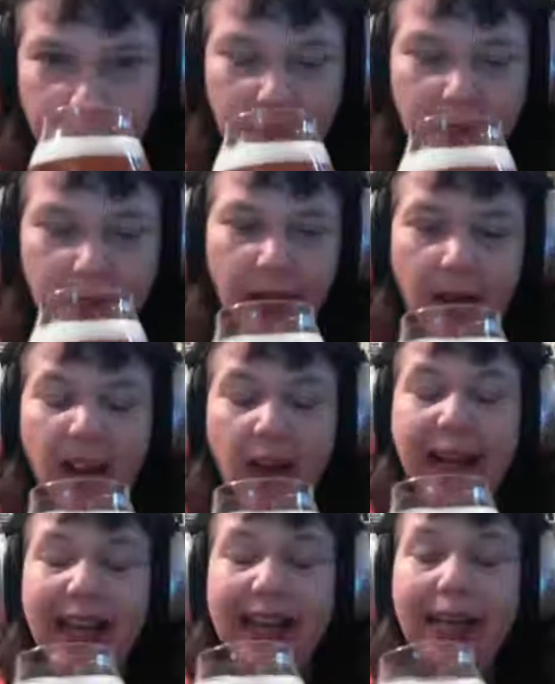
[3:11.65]
Ah,
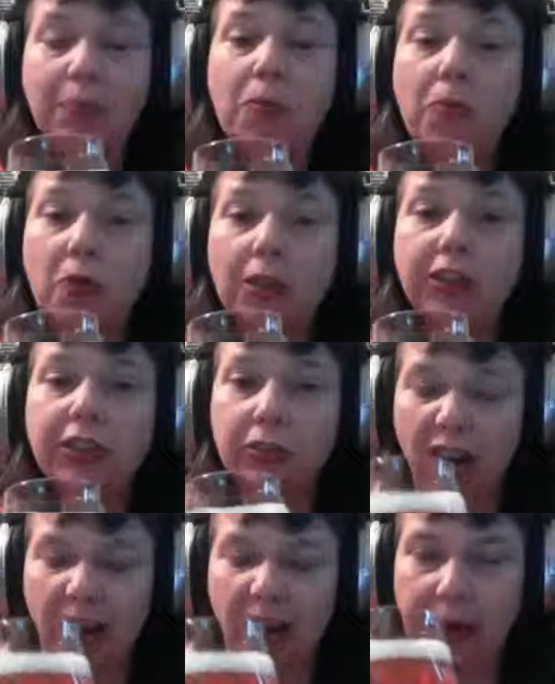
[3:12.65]
okay, I get more
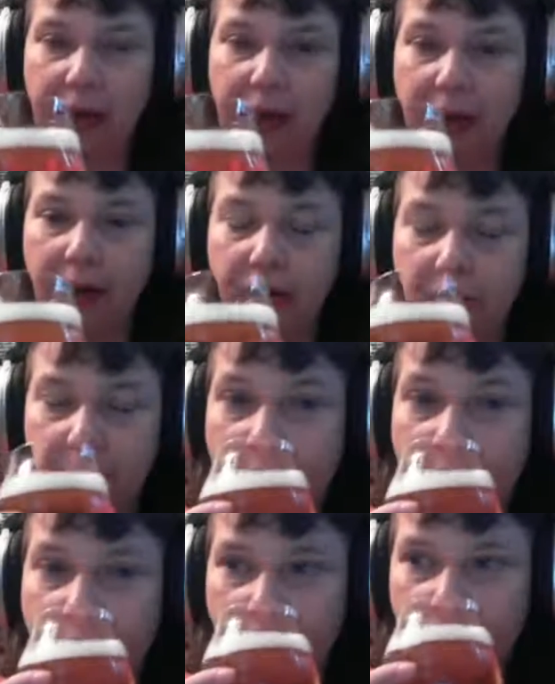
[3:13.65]
strawberry
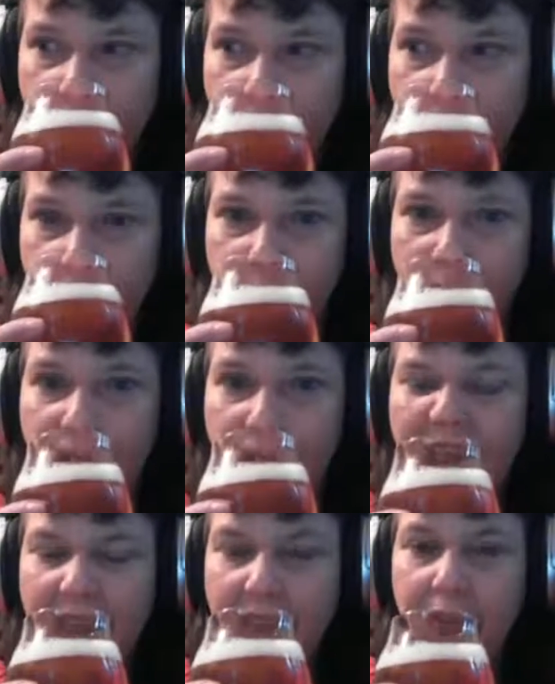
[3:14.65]
now.
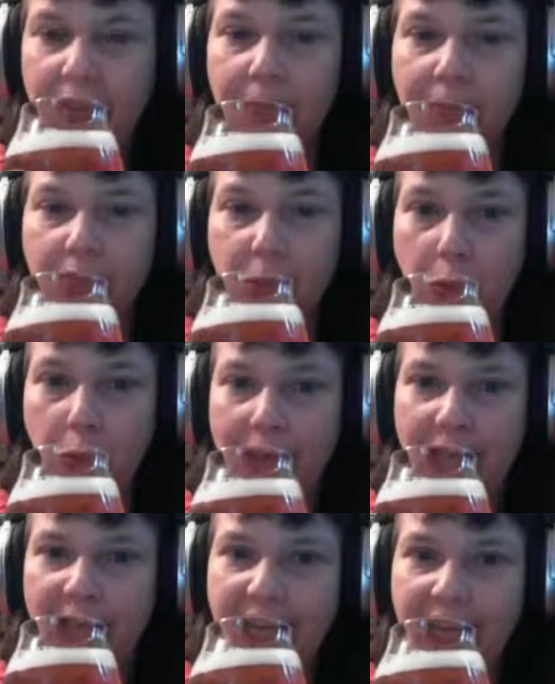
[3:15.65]
Less of the short
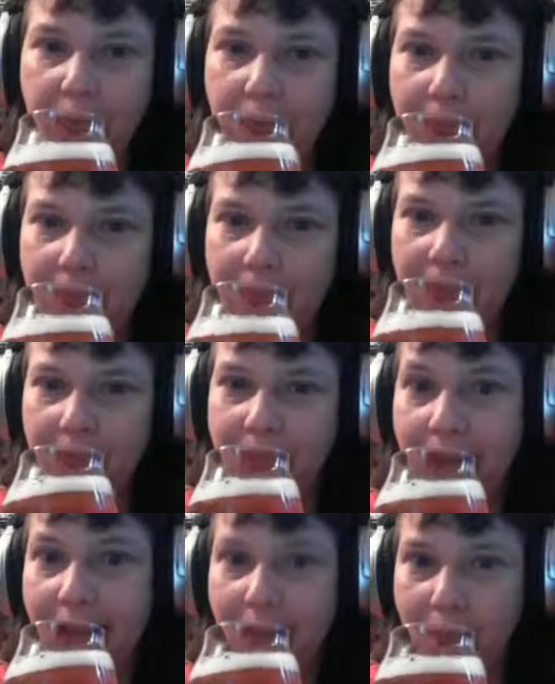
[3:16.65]
cakey
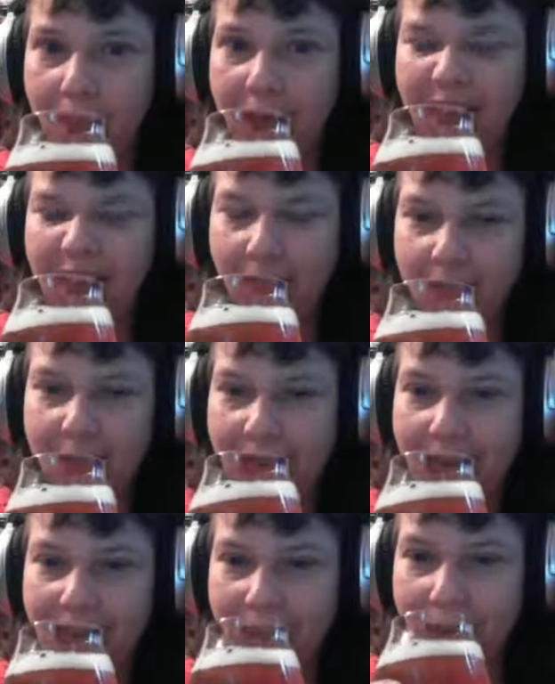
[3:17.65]
cake bread
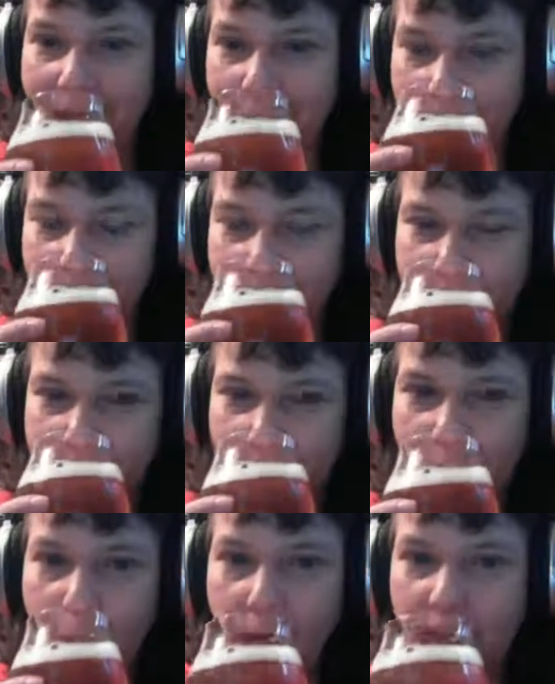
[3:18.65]
smell,
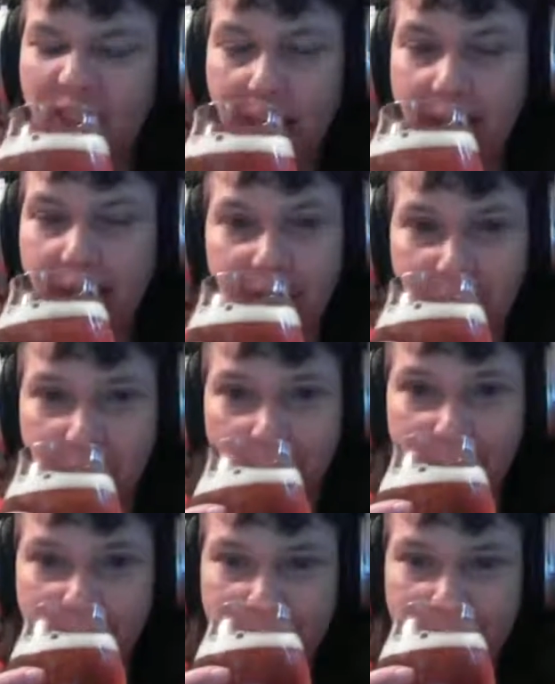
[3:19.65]
more straight up
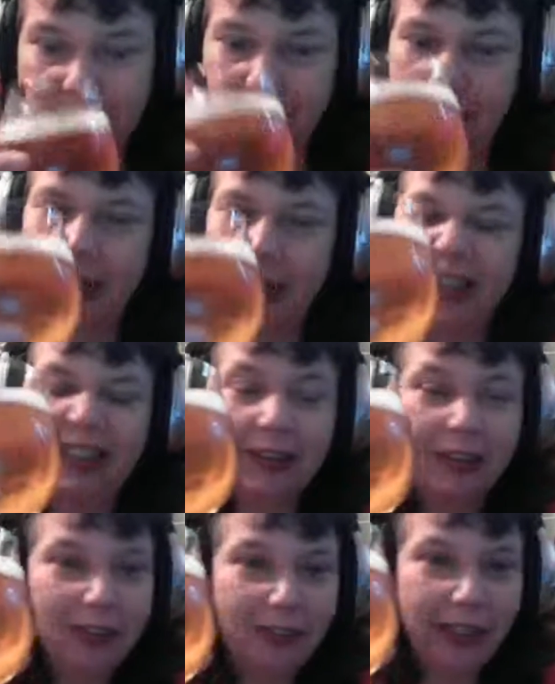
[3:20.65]
strawberry here.
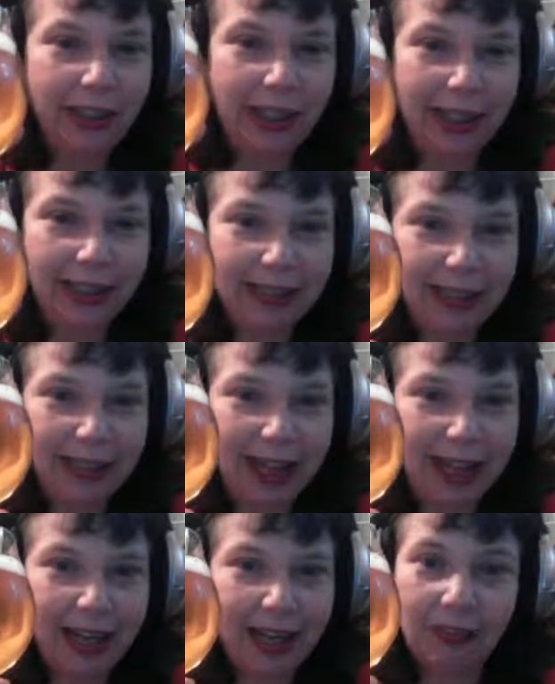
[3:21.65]
Looks very nice. Look at the
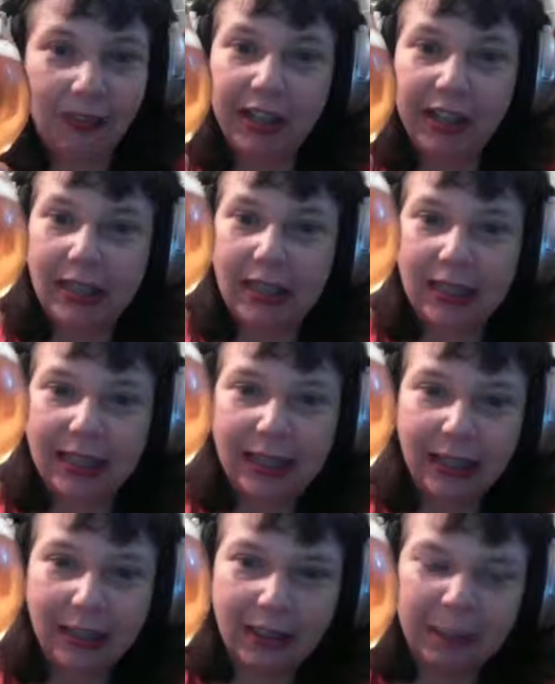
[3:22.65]
head, it's very
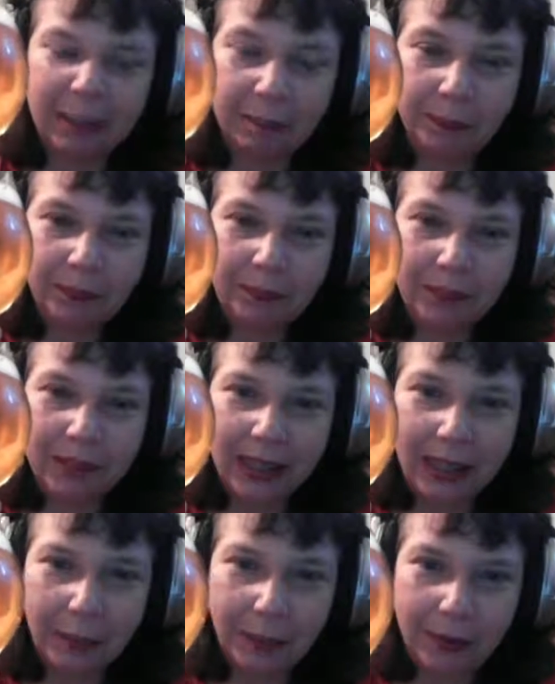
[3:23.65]
clear. How
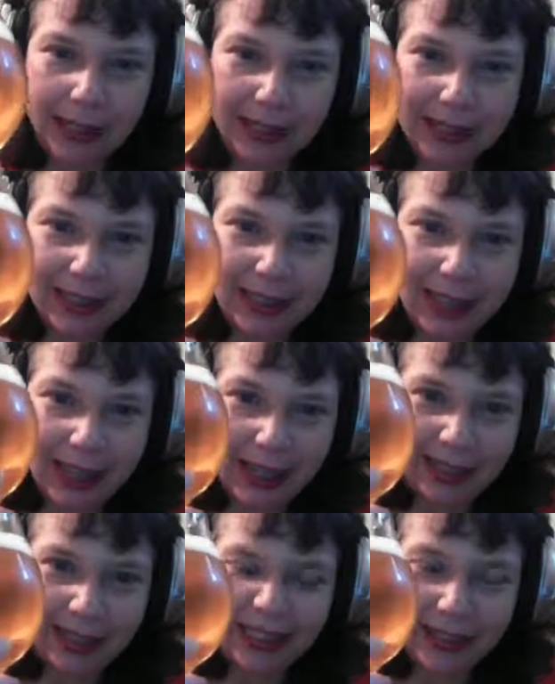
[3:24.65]
pretty is that?